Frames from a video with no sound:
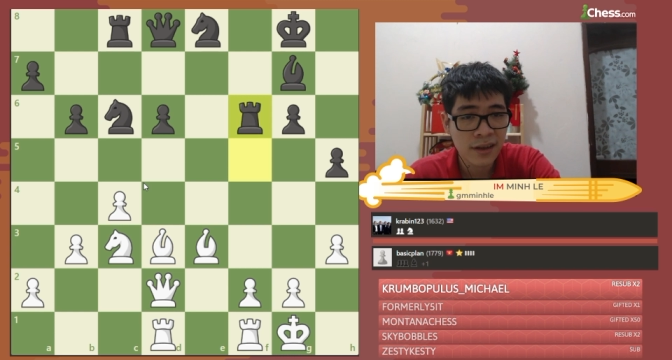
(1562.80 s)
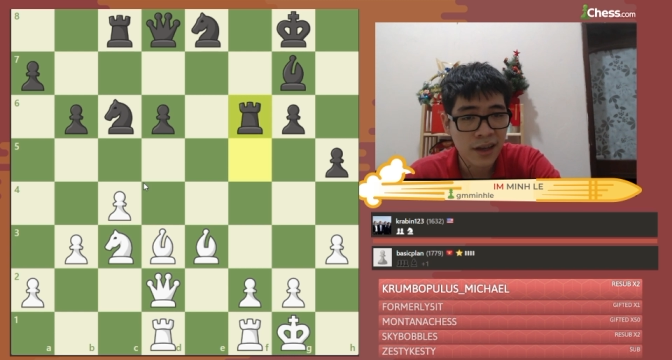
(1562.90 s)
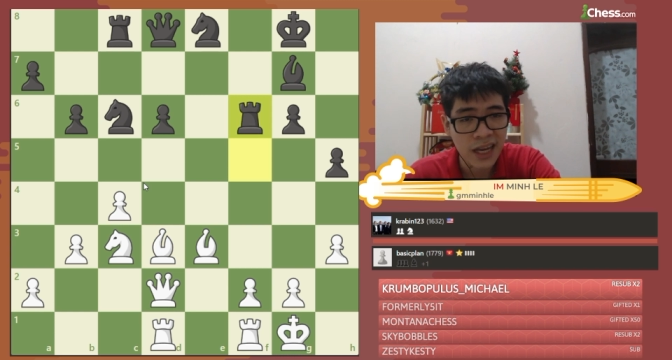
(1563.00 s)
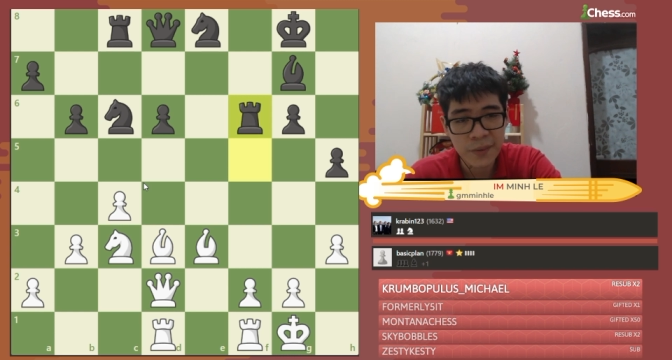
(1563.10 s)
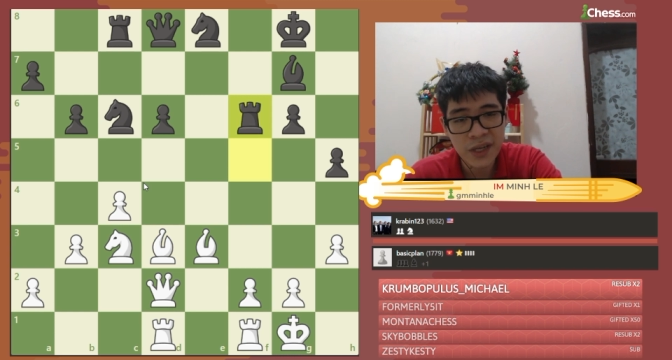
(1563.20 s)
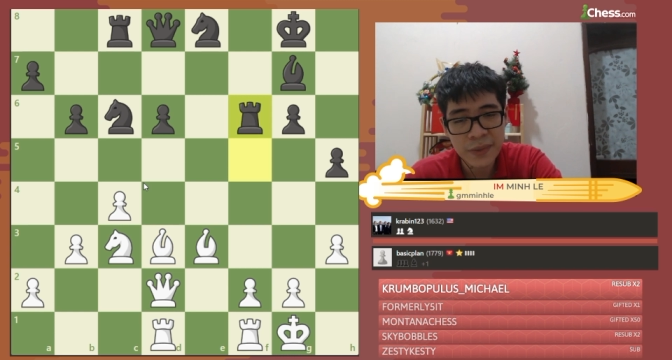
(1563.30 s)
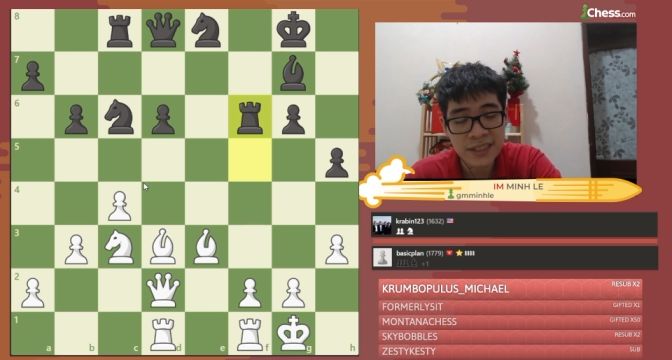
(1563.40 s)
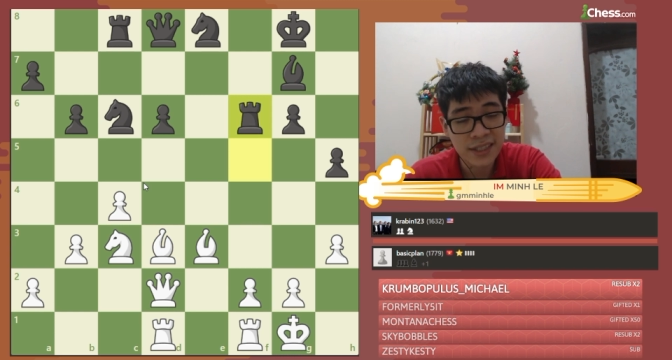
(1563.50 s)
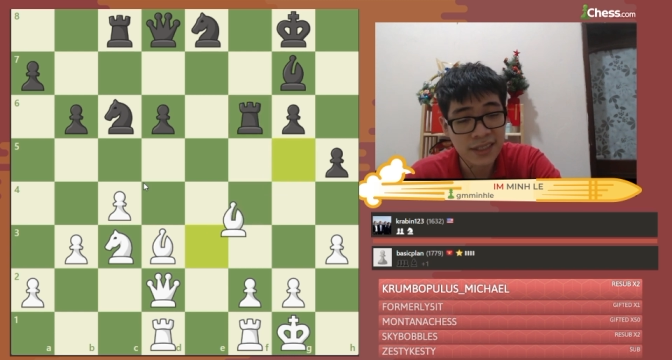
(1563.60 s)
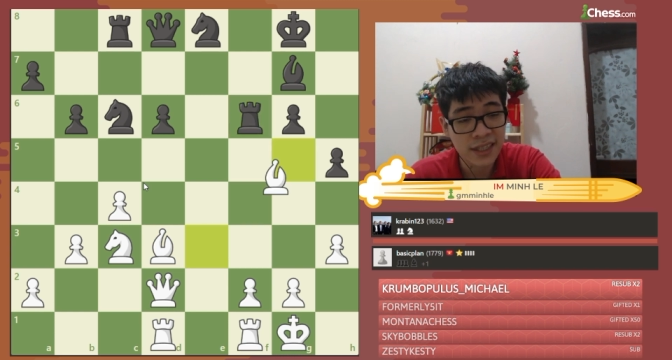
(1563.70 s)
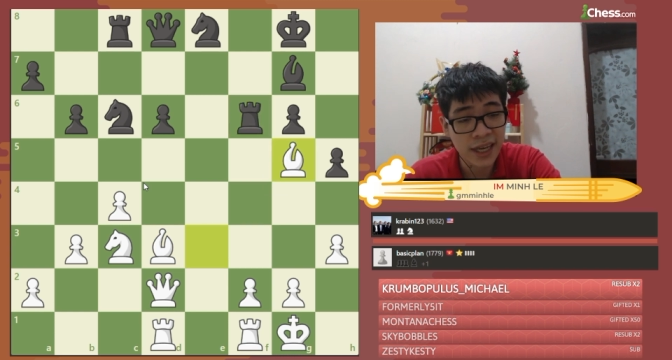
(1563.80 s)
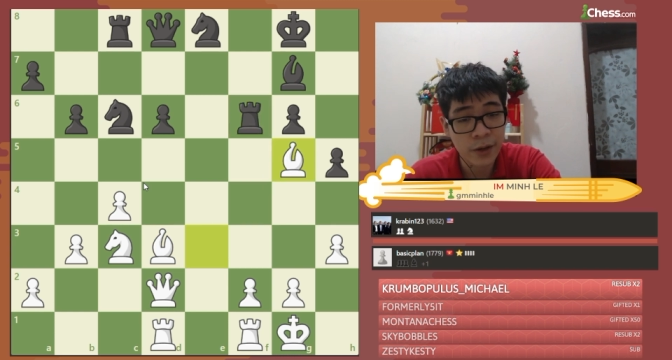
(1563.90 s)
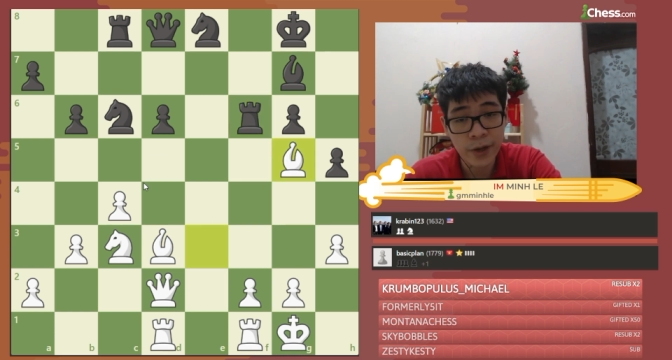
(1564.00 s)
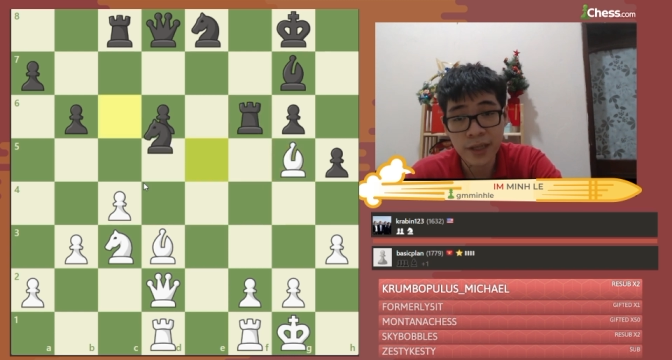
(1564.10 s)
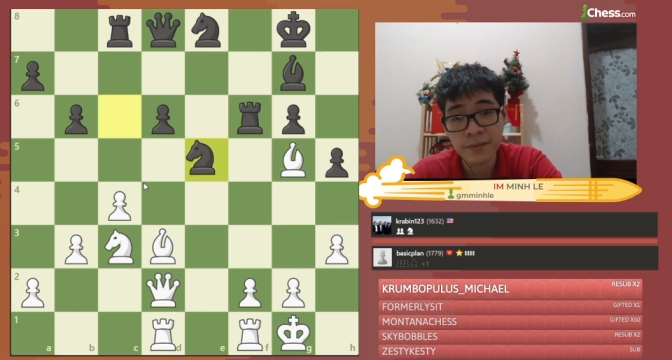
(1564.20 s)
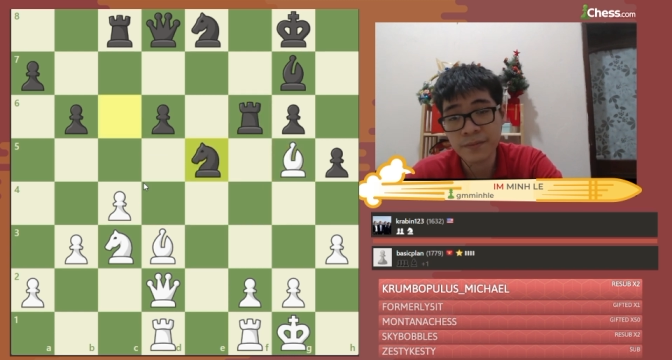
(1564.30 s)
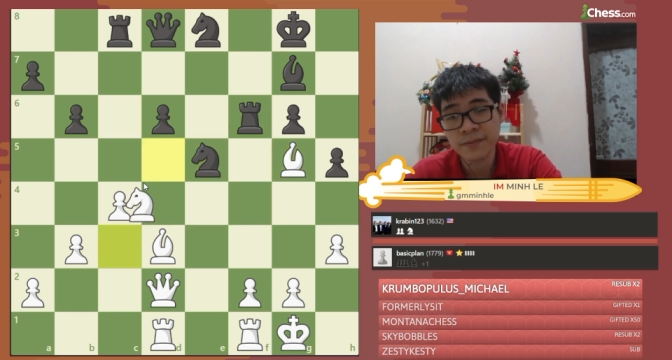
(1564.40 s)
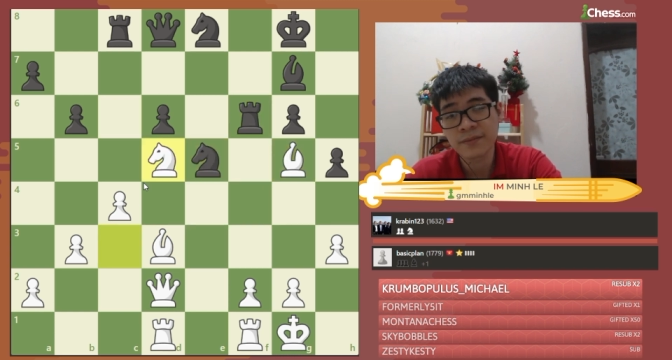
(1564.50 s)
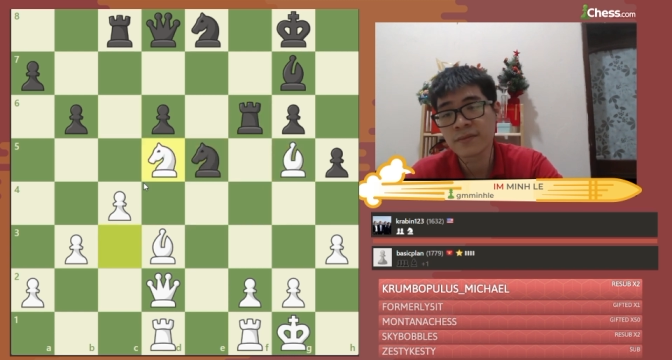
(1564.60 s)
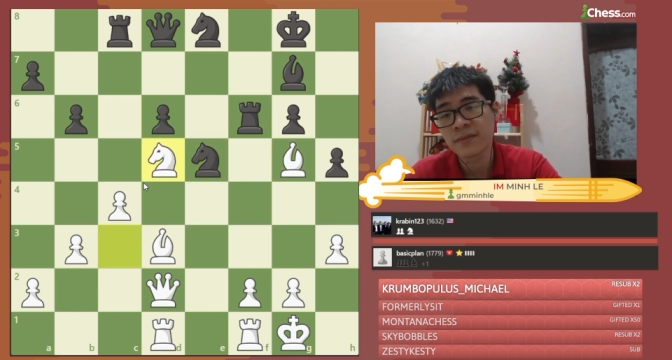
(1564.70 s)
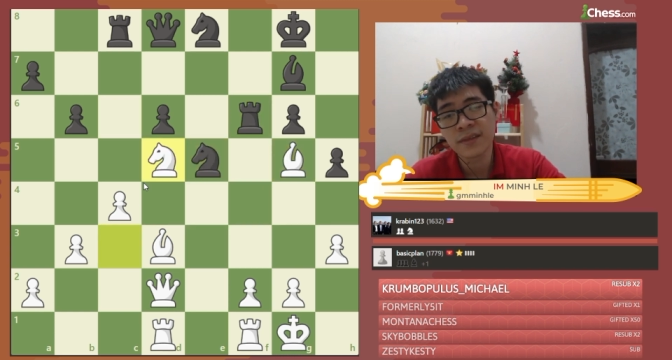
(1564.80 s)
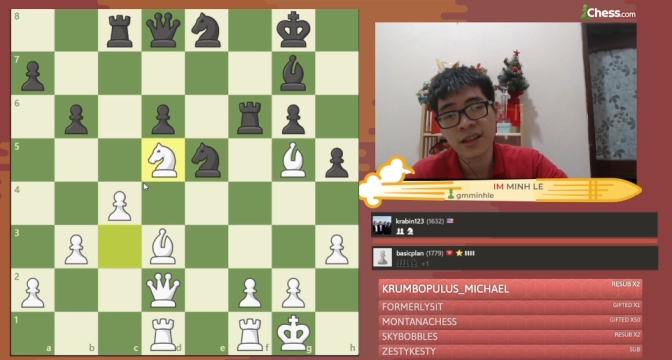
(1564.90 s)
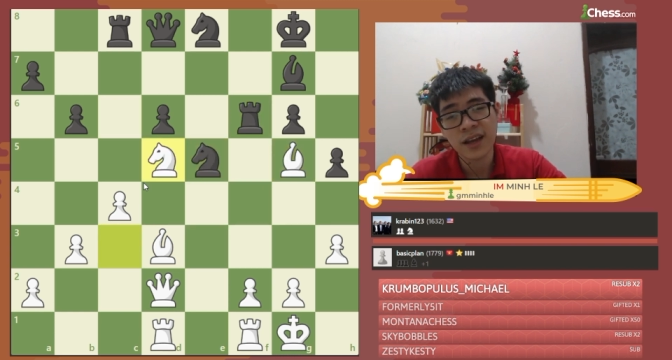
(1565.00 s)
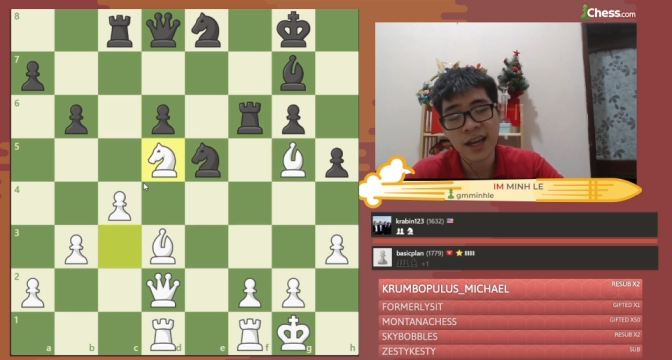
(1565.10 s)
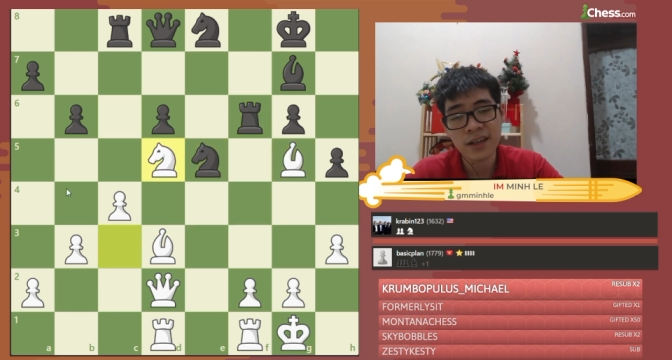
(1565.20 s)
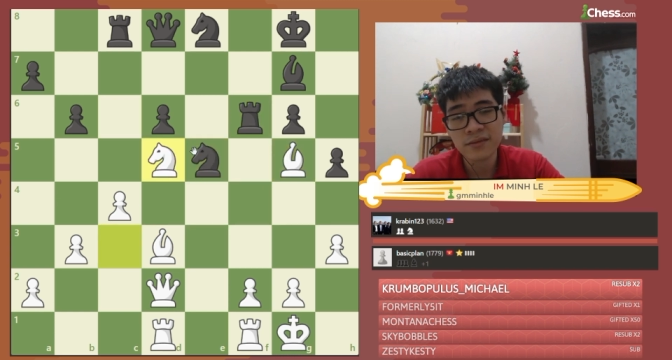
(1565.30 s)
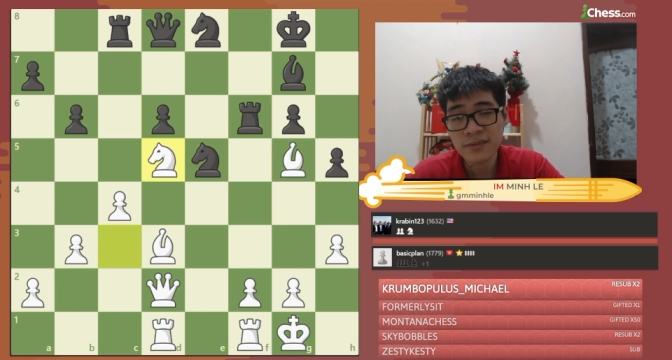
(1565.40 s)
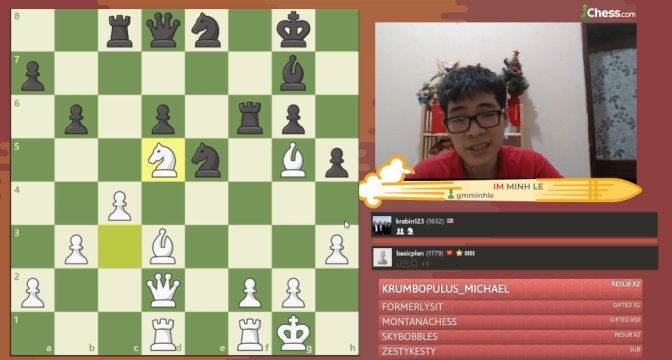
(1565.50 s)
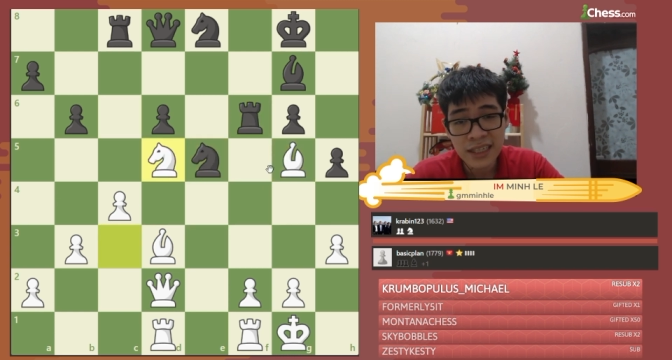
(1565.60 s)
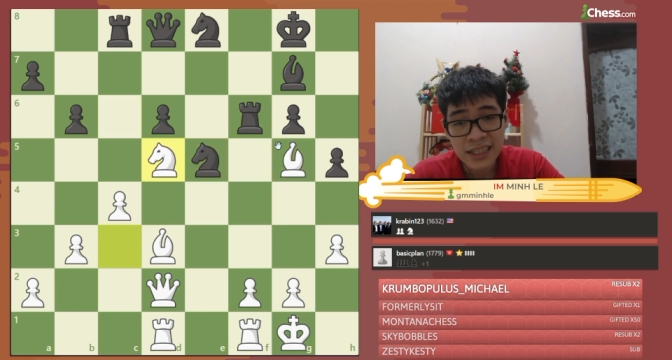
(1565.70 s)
and you make mistakes at the end, right? And